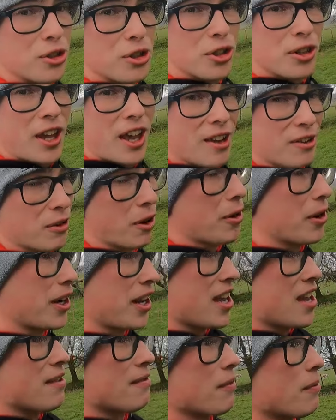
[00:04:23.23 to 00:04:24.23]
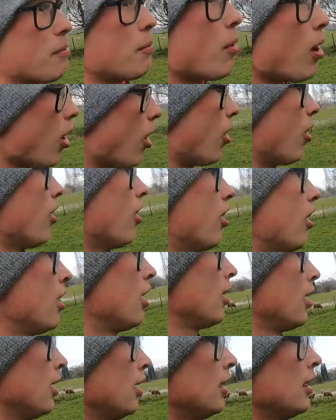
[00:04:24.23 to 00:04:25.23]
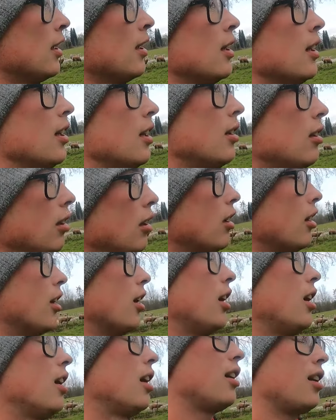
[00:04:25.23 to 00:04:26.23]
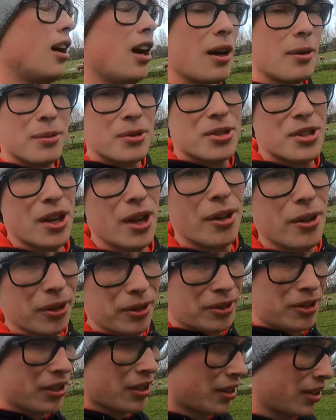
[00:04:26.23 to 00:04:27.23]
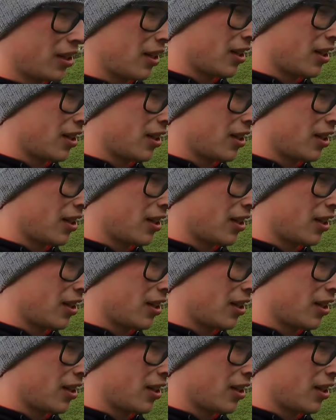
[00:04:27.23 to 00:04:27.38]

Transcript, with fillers: so it should get growing even more. Oh, I'm soaked.